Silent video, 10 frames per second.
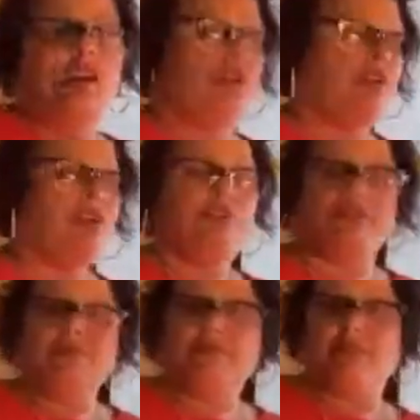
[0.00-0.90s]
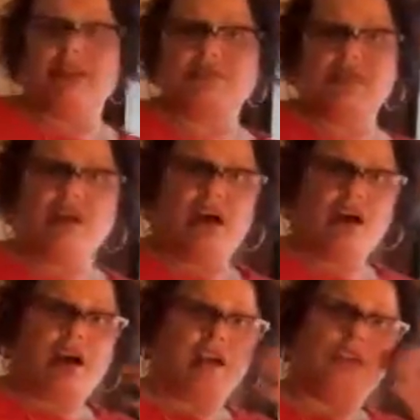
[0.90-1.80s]
You can use them all day
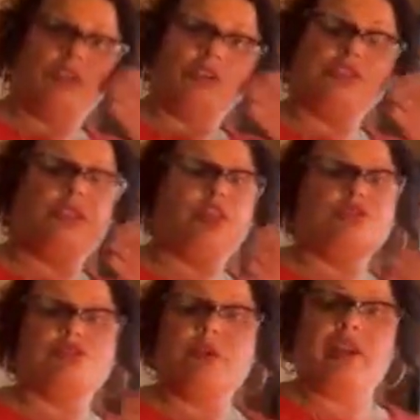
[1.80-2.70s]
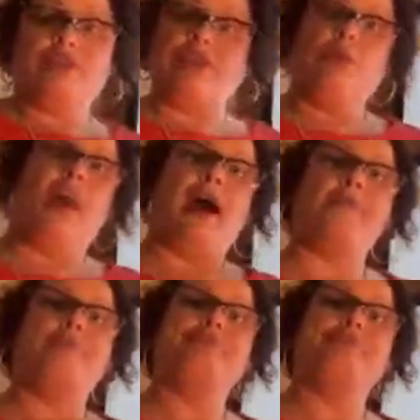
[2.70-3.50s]
long. You can, do whatever you want.